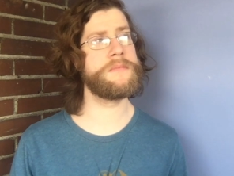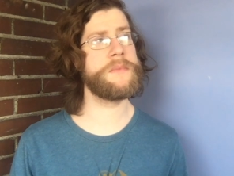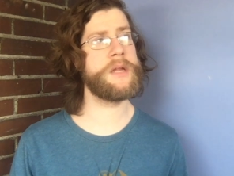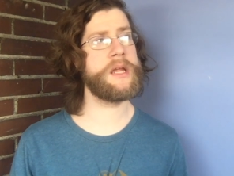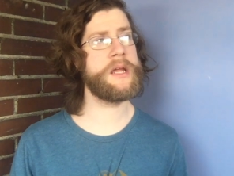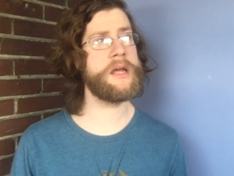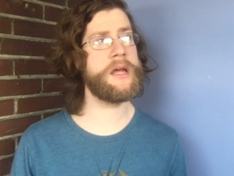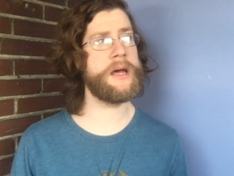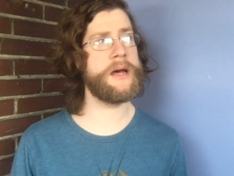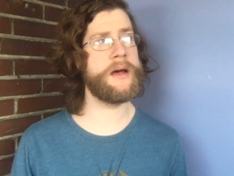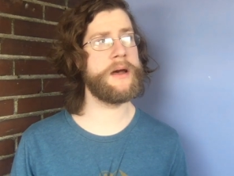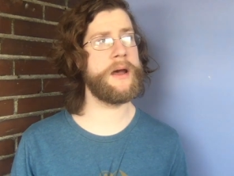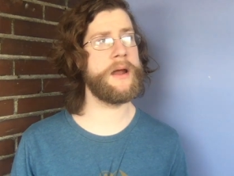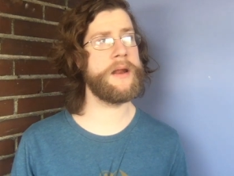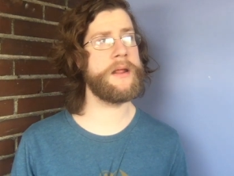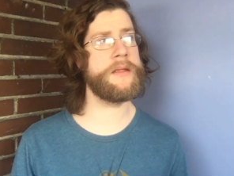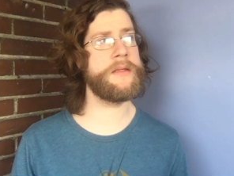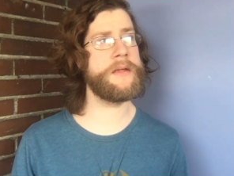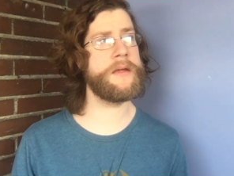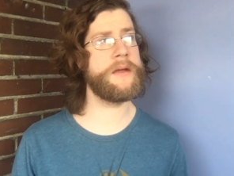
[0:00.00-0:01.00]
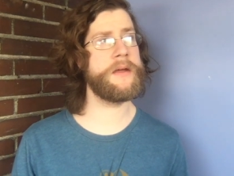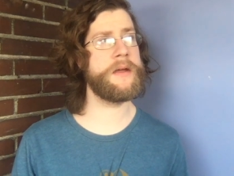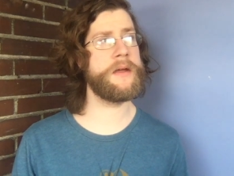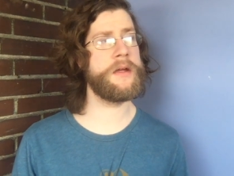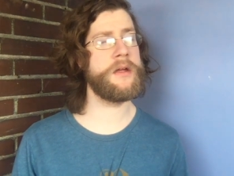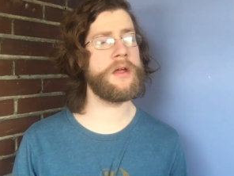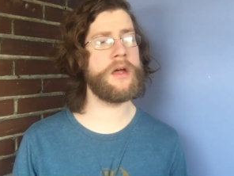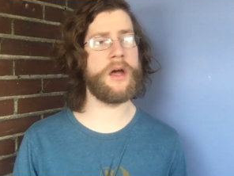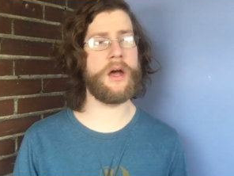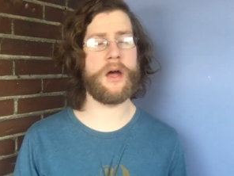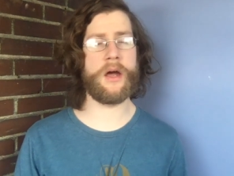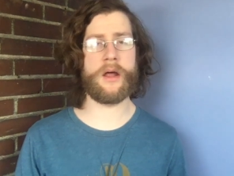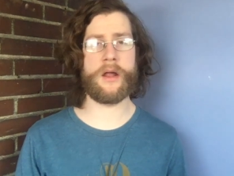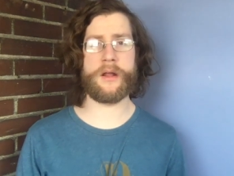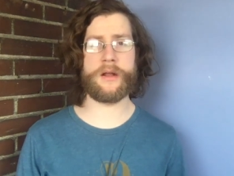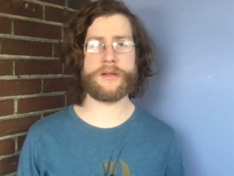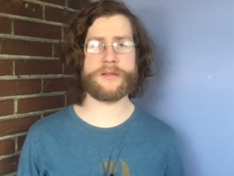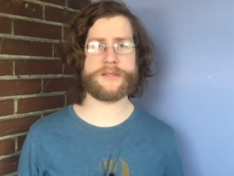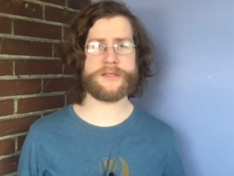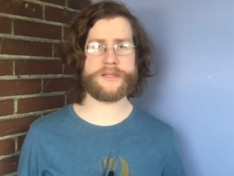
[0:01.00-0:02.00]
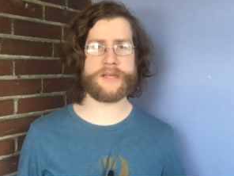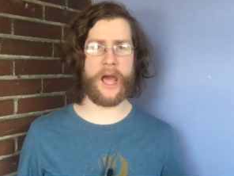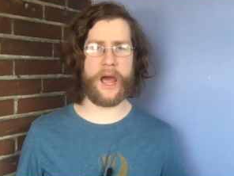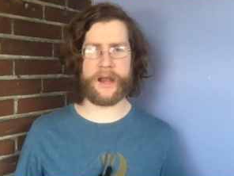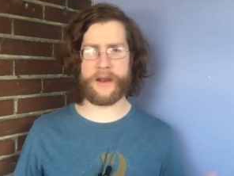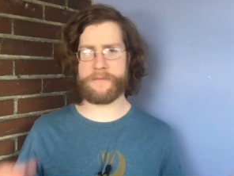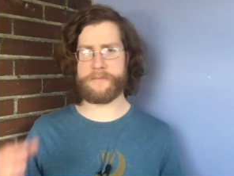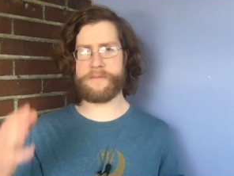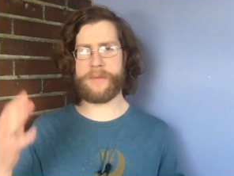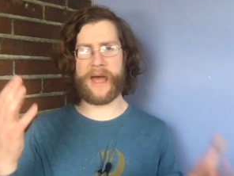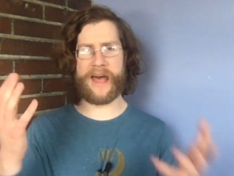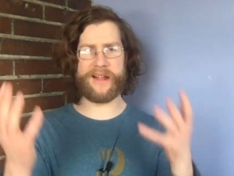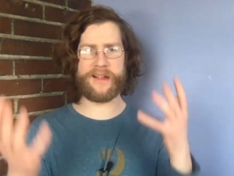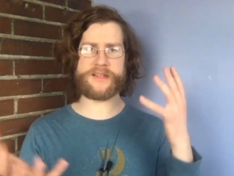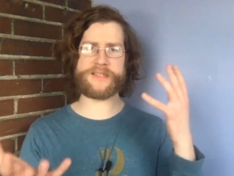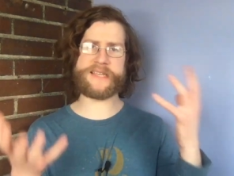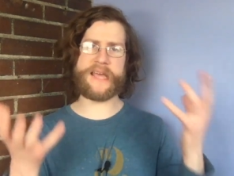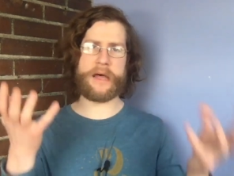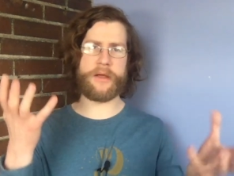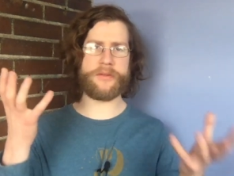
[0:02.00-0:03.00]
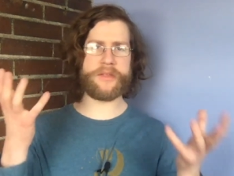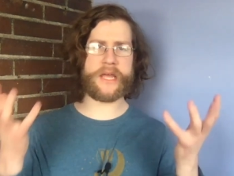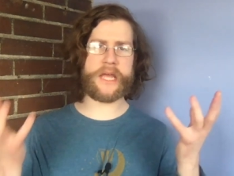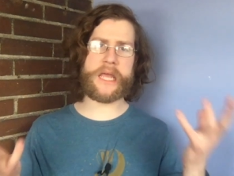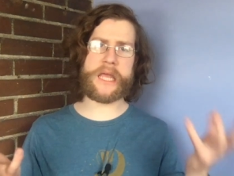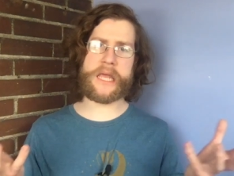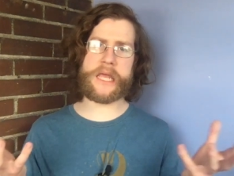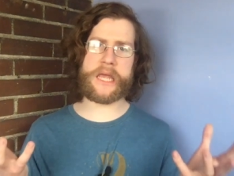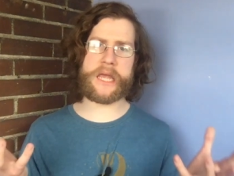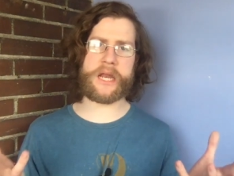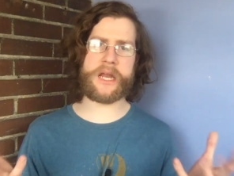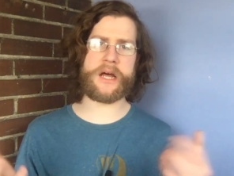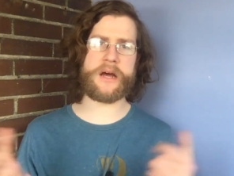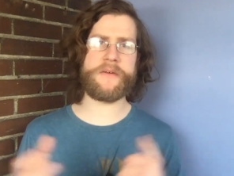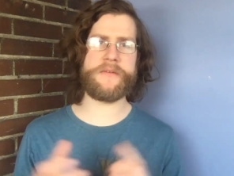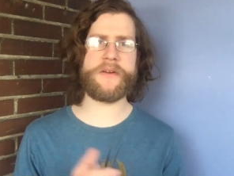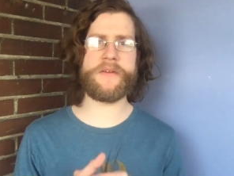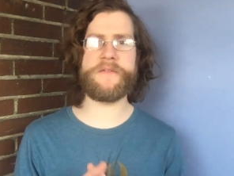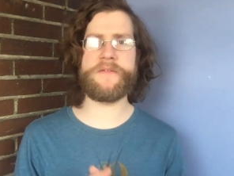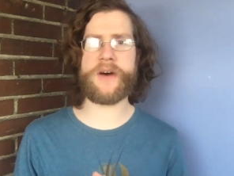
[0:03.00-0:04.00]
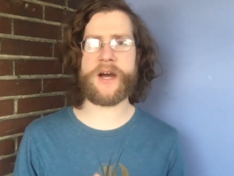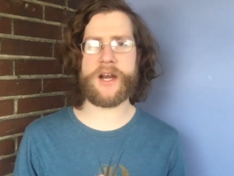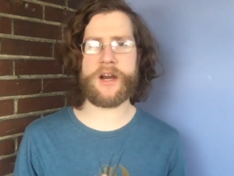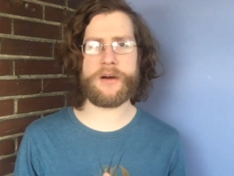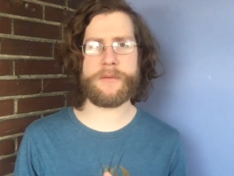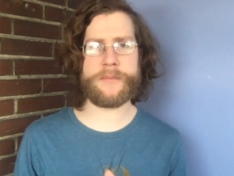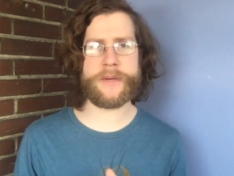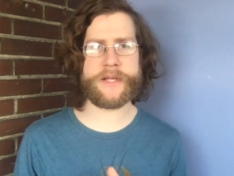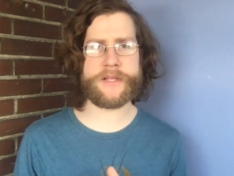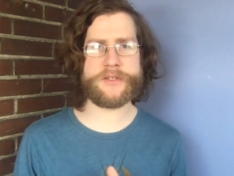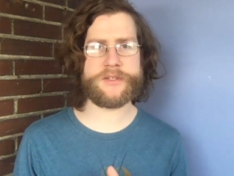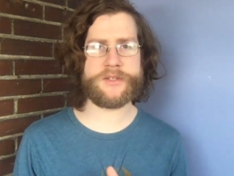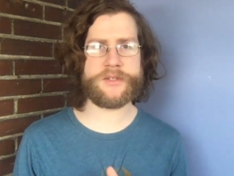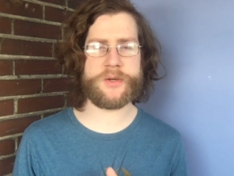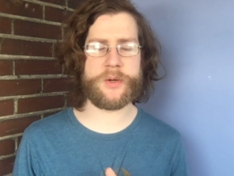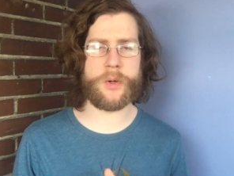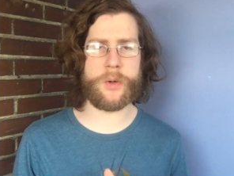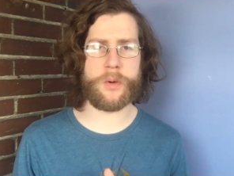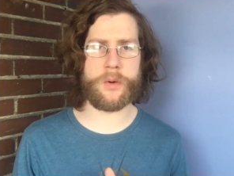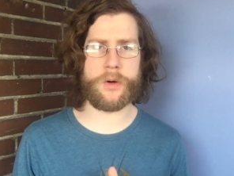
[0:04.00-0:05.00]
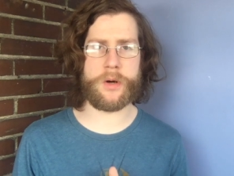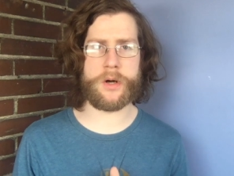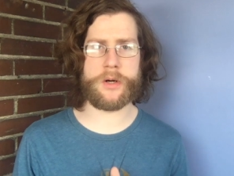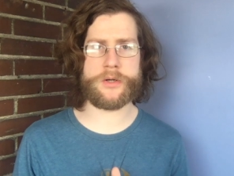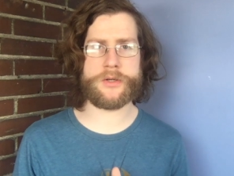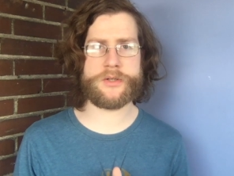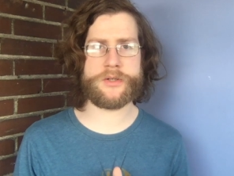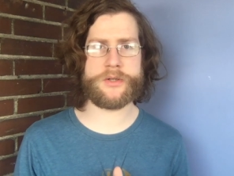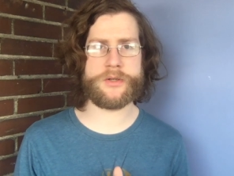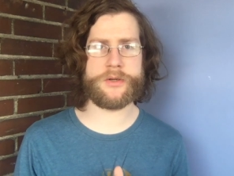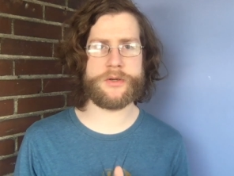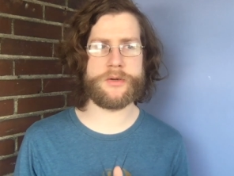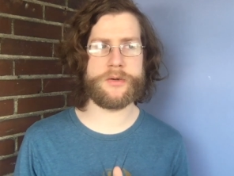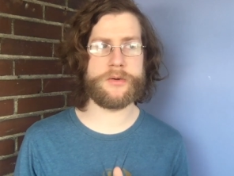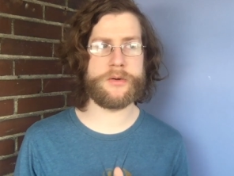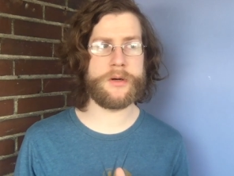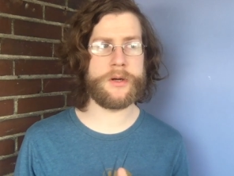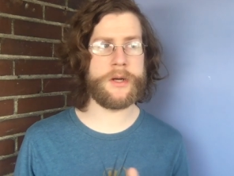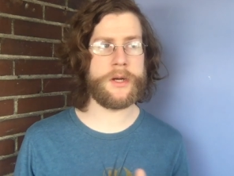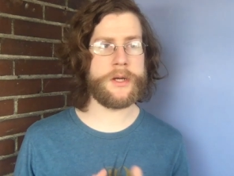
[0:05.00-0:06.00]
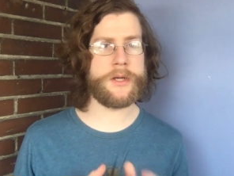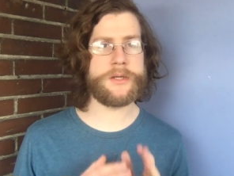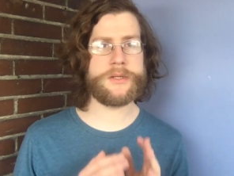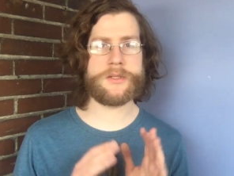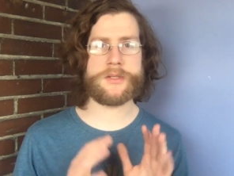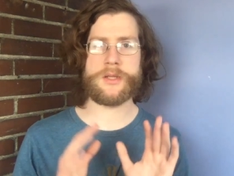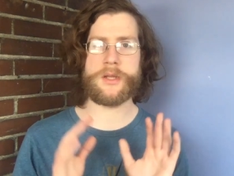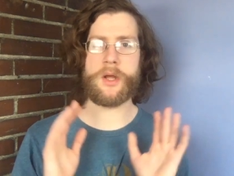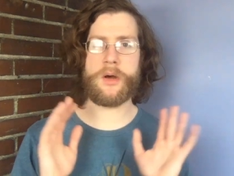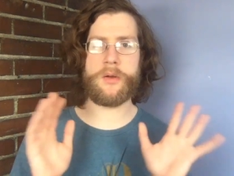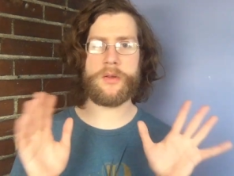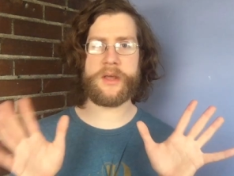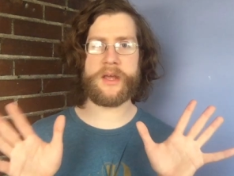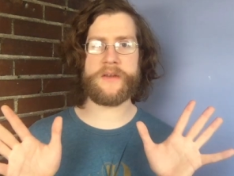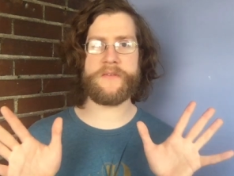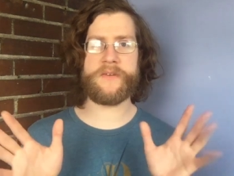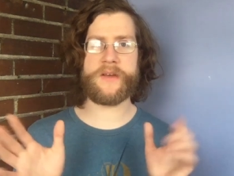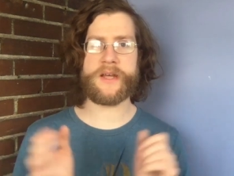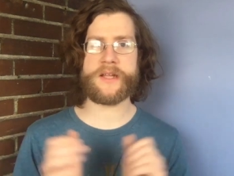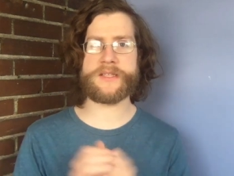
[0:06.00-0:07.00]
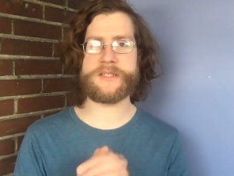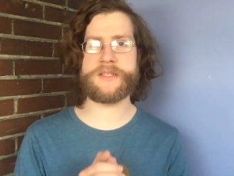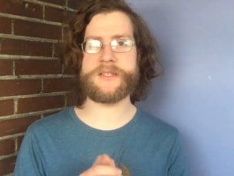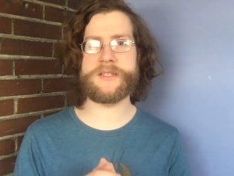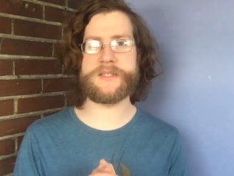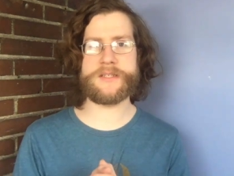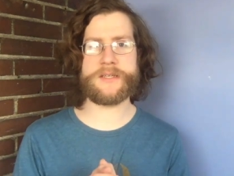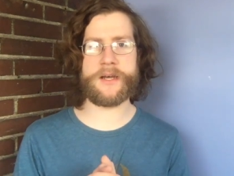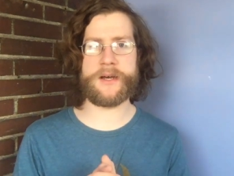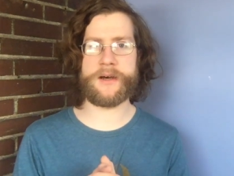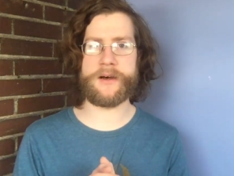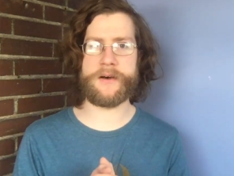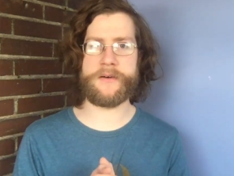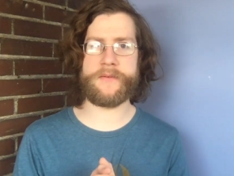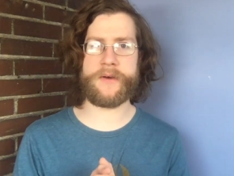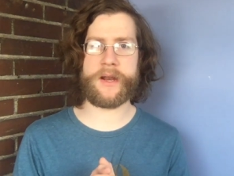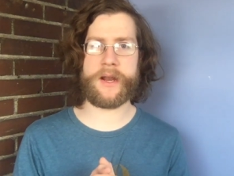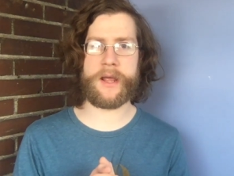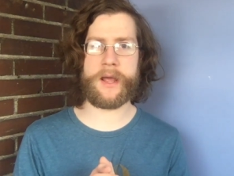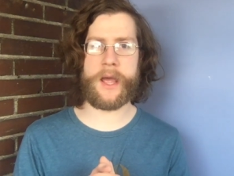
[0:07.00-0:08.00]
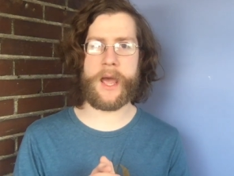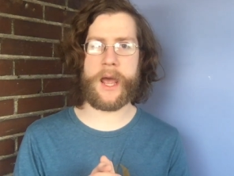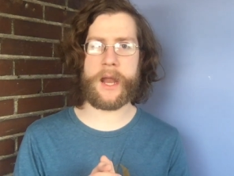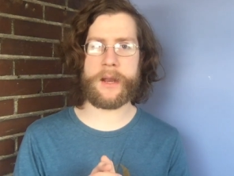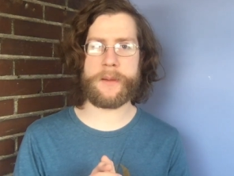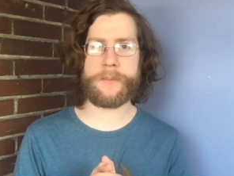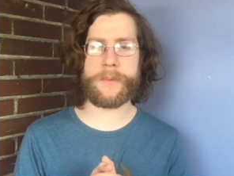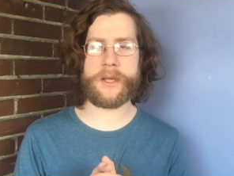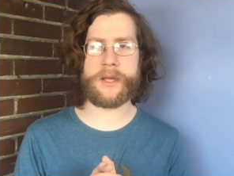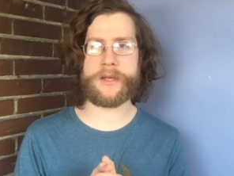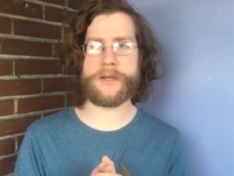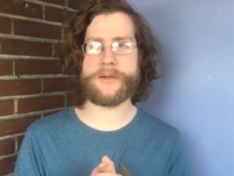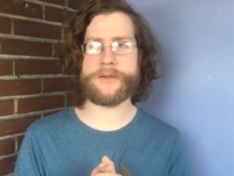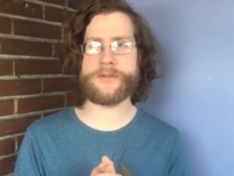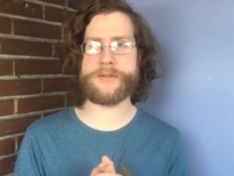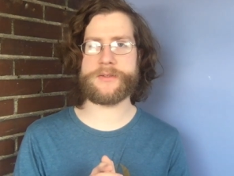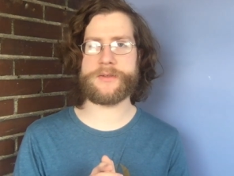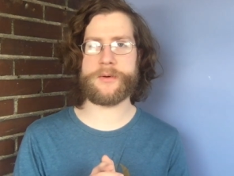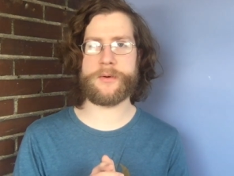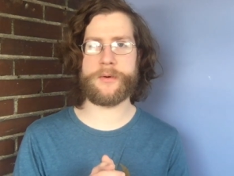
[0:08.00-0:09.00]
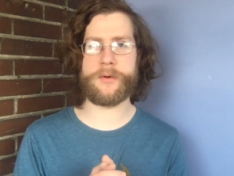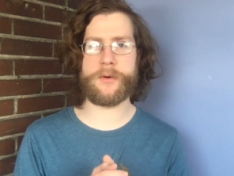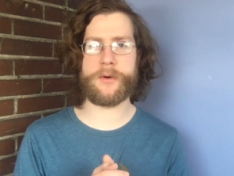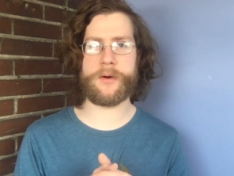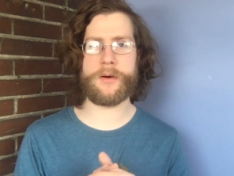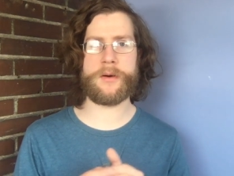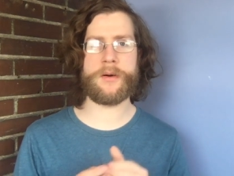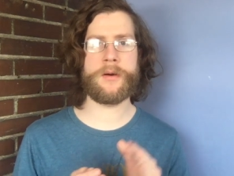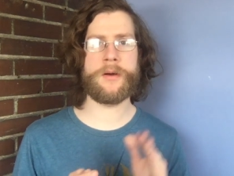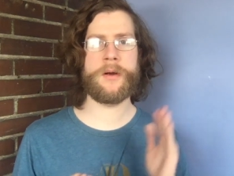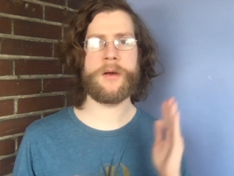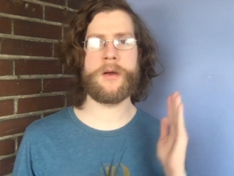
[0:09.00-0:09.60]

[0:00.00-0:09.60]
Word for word: yeah, anything uh, to kind of balance out the heat of environments or to slow the advances of any enemies or